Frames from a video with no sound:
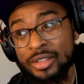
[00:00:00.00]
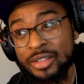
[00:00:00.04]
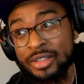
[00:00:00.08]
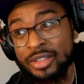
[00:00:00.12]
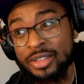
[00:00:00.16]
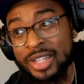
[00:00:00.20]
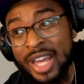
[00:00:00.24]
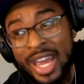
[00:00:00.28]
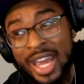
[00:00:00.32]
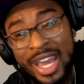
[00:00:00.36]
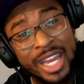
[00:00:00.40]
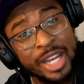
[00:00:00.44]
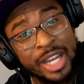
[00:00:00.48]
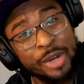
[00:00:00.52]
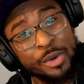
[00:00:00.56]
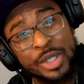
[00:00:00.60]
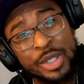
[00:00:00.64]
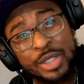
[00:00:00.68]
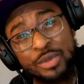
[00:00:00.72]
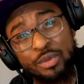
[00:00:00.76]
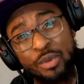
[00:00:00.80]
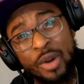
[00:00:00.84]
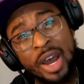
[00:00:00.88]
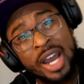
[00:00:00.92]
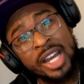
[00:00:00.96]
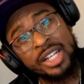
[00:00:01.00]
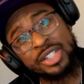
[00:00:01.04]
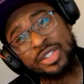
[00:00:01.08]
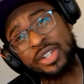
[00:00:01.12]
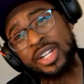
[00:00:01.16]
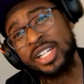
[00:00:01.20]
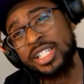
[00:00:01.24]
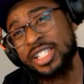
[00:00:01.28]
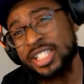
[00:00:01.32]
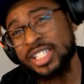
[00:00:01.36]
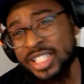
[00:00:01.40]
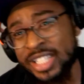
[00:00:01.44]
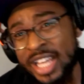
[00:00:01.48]
Yeah, Chris Rock
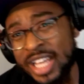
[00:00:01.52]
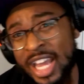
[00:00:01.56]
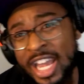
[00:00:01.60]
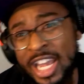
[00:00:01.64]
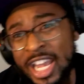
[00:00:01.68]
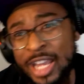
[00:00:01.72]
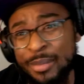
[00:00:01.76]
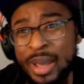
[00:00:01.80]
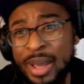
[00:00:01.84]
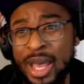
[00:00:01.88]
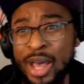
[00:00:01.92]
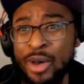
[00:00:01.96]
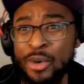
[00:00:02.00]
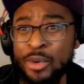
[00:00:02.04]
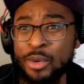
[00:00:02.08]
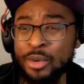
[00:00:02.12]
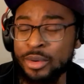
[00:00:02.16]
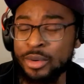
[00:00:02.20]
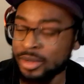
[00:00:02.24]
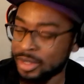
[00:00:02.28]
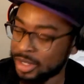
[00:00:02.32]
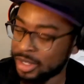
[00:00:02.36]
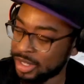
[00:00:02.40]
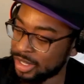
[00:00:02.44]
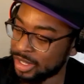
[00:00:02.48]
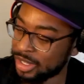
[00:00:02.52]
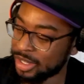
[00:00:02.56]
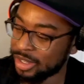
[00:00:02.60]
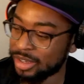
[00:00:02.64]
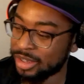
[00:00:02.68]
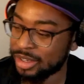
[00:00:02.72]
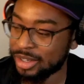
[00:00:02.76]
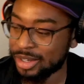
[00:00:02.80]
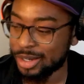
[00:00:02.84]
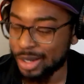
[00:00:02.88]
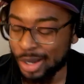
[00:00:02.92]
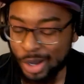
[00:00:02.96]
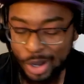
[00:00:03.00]
joint just came out.
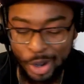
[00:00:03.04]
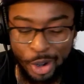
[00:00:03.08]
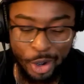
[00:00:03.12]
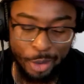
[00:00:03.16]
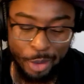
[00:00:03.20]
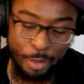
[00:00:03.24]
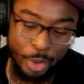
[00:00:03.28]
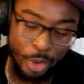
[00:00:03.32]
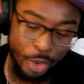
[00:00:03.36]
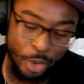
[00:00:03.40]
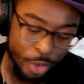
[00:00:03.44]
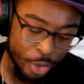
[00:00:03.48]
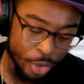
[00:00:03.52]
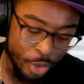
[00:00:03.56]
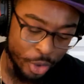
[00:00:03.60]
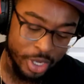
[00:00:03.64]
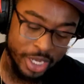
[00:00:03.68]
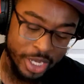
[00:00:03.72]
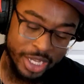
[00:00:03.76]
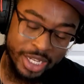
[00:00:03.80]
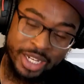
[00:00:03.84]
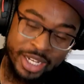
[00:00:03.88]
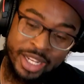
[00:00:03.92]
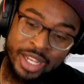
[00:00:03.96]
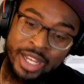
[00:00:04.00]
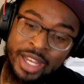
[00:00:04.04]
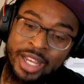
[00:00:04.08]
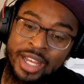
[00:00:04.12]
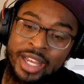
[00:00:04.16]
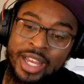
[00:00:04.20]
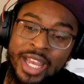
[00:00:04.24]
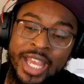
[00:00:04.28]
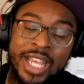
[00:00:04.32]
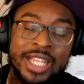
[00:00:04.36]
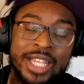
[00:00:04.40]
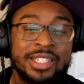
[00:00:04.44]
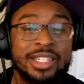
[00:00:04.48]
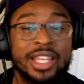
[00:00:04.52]
Come on,
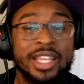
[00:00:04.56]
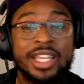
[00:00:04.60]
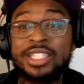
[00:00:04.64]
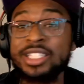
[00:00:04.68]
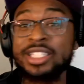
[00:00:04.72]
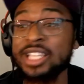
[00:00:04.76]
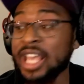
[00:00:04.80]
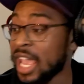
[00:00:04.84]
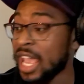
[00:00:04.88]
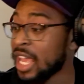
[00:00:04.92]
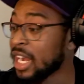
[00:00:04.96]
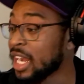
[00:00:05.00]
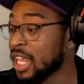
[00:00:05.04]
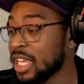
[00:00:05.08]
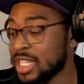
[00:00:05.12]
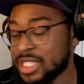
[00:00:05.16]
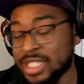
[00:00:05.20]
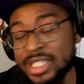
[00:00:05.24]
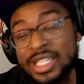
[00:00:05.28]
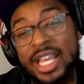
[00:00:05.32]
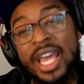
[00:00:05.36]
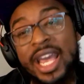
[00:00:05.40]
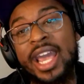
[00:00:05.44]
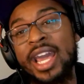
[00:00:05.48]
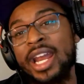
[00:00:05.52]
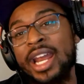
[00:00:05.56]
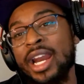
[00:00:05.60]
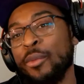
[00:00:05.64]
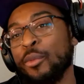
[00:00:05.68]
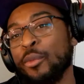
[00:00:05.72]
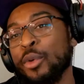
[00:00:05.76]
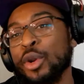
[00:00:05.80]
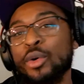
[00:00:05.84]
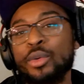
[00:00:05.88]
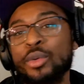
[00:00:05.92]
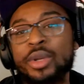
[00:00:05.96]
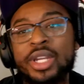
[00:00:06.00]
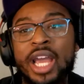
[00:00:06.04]
he said we
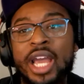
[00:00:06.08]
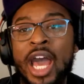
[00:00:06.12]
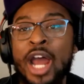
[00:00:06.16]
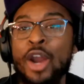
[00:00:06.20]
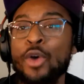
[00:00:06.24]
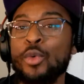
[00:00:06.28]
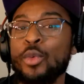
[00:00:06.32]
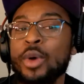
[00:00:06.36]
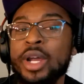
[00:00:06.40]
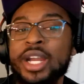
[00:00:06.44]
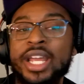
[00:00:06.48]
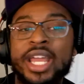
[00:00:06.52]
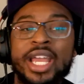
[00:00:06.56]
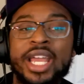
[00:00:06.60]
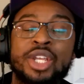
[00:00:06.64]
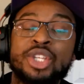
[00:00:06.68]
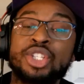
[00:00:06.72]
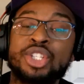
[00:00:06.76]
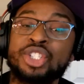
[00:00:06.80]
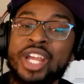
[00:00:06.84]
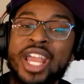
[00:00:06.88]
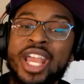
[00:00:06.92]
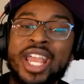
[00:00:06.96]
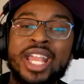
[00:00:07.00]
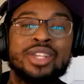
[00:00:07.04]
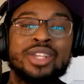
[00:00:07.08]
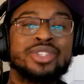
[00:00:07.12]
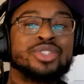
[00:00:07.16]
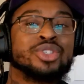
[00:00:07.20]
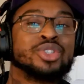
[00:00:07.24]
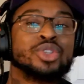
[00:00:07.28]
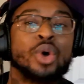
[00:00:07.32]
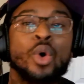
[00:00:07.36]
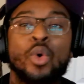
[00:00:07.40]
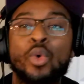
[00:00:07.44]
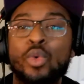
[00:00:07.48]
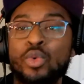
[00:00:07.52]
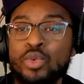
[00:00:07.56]
don't need. I don't want to exchange
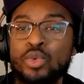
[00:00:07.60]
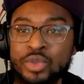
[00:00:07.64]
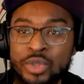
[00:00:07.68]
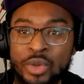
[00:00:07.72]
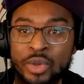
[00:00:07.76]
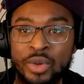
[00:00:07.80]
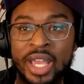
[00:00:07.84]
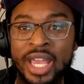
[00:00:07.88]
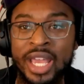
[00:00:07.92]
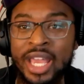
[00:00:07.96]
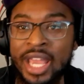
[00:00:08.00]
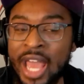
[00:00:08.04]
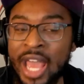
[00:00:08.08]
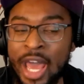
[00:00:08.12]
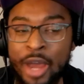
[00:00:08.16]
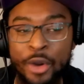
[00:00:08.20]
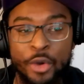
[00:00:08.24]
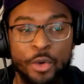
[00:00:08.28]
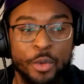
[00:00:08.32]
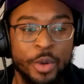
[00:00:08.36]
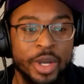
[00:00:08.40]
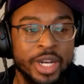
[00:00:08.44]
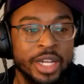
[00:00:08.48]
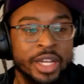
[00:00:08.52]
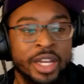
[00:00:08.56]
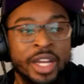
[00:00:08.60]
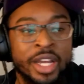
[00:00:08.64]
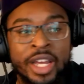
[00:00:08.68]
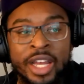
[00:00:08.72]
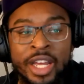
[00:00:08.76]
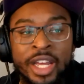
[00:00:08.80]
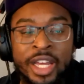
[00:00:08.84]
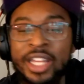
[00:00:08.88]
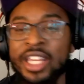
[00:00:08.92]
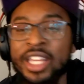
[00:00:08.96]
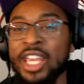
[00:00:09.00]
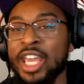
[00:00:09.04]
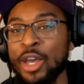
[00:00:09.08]
souls, okay? I don't want to
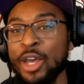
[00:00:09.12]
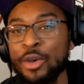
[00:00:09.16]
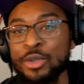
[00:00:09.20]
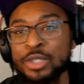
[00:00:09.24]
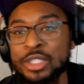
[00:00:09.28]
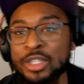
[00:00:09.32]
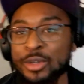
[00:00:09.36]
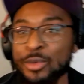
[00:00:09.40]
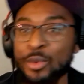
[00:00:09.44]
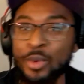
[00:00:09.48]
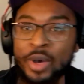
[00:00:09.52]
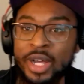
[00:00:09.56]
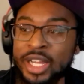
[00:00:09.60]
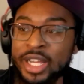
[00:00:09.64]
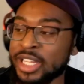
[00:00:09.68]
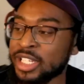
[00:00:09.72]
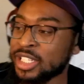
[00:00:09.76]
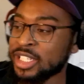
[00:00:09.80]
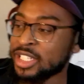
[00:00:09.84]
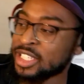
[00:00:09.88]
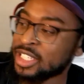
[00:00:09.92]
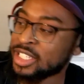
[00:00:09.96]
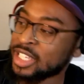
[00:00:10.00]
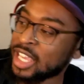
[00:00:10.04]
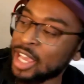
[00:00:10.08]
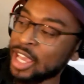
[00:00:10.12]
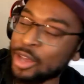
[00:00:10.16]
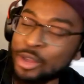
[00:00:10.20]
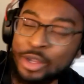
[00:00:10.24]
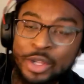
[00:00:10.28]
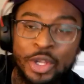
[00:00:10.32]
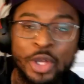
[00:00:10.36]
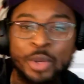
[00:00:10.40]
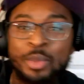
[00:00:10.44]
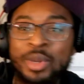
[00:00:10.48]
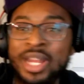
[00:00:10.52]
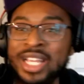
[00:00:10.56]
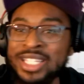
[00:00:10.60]
kill someone, just kill
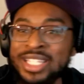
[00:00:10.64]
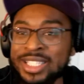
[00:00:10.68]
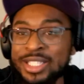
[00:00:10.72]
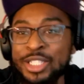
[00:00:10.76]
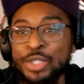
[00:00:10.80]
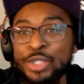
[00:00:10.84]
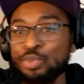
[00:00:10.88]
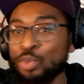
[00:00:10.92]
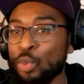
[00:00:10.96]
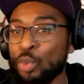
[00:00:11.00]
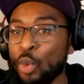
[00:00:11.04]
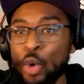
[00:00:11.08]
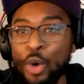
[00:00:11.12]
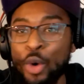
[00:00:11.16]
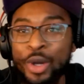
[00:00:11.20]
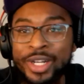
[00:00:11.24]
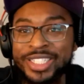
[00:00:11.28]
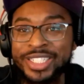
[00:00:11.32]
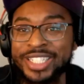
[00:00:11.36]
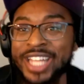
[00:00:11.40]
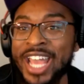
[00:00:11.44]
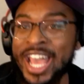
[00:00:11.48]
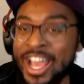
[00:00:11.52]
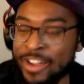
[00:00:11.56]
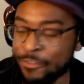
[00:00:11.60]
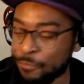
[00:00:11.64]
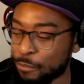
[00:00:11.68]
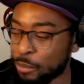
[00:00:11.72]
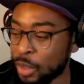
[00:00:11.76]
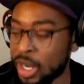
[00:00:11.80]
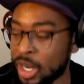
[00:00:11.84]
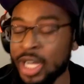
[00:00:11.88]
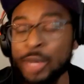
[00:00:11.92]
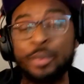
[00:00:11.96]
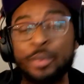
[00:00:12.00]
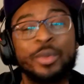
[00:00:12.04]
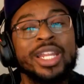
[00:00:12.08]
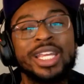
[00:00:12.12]
them. That's just more death,
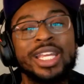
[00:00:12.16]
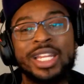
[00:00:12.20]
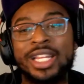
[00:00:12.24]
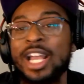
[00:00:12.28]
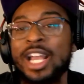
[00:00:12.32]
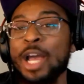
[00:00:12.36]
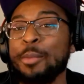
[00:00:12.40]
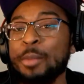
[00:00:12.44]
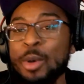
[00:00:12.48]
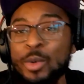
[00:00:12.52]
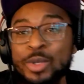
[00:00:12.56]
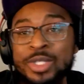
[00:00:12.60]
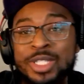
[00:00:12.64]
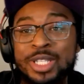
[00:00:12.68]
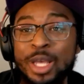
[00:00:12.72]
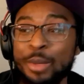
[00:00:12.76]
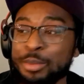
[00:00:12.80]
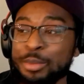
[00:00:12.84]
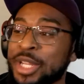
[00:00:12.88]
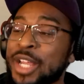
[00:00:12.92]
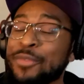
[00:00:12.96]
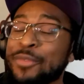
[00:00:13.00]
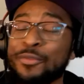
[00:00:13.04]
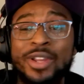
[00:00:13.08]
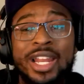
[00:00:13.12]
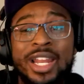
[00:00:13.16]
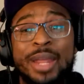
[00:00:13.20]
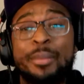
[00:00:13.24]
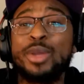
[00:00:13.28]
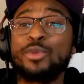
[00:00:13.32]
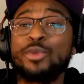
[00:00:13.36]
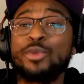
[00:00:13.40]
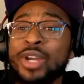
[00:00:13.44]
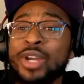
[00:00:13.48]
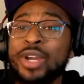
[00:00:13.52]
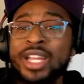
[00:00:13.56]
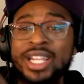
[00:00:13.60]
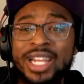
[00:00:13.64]
bro. We need to come up with something different.
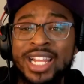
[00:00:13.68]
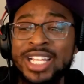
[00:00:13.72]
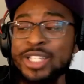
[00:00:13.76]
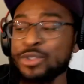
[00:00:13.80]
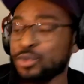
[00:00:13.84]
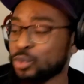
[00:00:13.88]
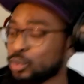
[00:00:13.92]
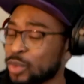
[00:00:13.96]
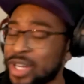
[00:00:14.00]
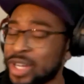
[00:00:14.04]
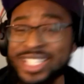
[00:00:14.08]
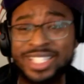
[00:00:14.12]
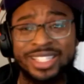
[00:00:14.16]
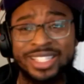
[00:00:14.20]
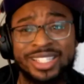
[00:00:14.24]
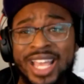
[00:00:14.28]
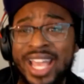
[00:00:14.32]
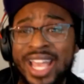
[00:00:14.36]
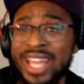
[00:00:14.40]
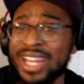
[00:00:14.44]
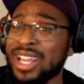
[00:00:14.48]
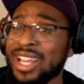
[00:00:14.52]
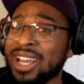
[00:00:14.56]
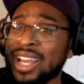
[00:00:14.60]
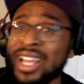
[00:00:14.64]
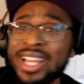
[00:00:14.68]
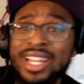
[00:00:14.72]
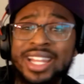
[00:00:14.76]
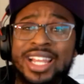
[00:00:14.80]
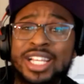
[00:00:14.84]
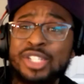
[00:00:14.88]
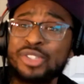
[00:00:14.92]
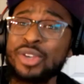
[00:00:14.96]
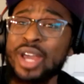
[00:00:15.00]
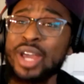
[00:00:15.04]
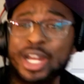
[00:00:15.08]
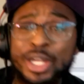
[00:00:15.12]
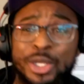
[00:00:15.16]
Let's reset. Let's
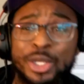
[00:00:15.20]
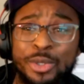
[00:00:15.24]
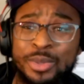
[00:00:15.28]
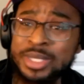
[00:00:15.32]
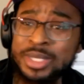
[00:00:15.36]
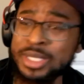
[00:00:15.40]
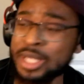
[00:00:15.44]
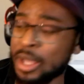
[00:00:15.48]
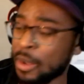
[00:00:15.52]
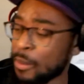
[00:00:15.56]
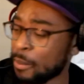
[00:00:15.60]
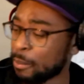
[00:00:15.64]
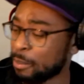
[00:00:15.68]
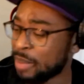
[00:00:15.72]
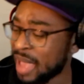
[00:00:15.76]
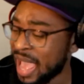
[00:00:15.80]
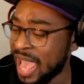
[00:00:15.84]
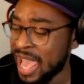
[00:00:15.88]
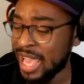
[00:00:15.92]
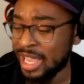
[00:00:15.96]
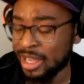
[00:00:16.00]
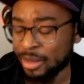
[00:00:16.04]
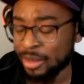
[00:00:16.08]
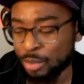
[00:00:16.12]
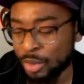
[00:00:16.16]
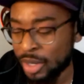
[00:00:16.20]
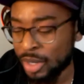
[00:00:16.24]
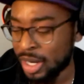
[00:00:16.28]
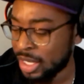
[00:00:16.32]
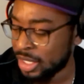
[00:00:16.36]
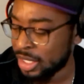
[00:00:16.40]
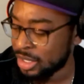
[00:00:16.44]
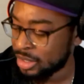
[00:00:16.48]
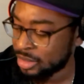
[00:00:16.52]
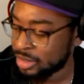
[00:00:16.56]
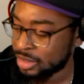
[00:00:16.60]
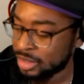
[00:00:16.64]
try to do something back, bro.